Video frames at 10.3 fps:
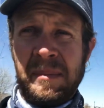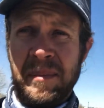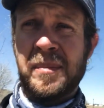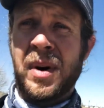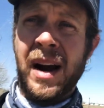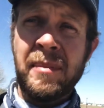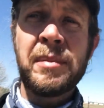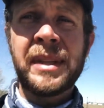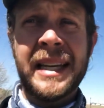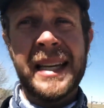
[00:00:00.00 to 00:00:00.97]

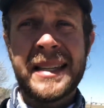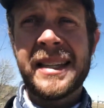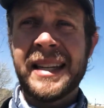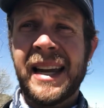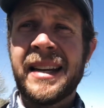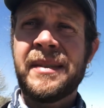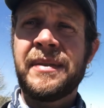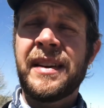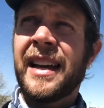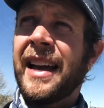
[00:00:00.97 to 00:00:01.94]
probably isn't native,
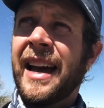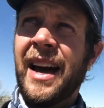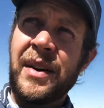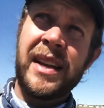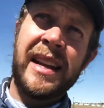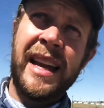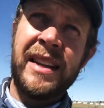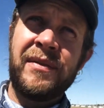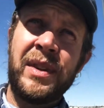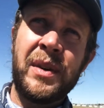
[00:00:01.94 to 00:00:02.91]
how can I
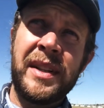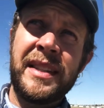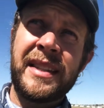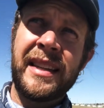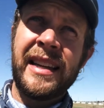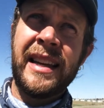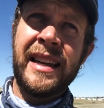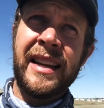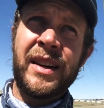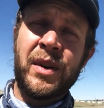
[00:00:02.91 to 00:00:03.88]
influence
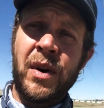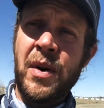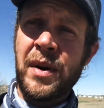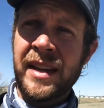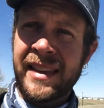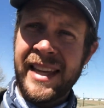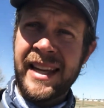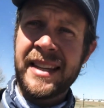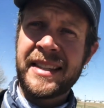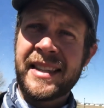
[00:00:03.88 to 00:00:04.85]
growing
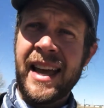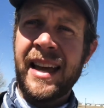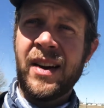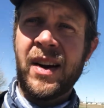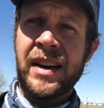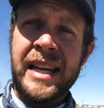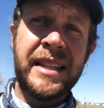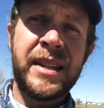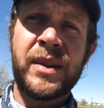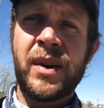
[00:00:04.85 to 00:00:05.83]
things that are easy
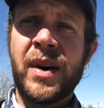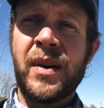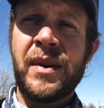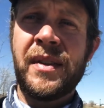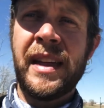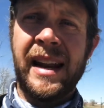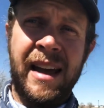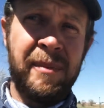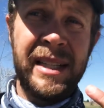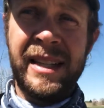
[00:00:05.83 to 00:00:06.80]
to grow, that have
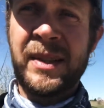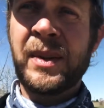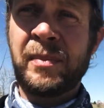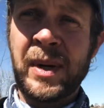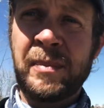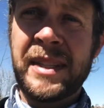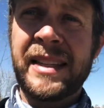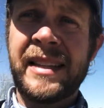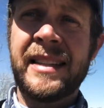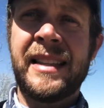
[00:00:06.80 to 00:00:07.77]
medicinal
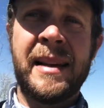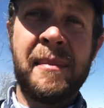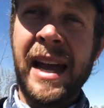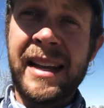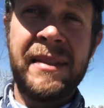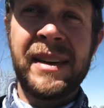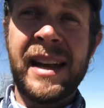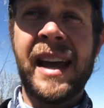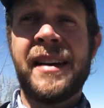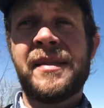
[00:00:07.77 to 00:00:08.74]
purposes, that might even
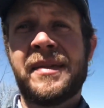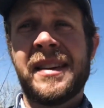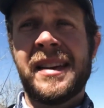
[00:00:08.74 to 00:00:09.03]
have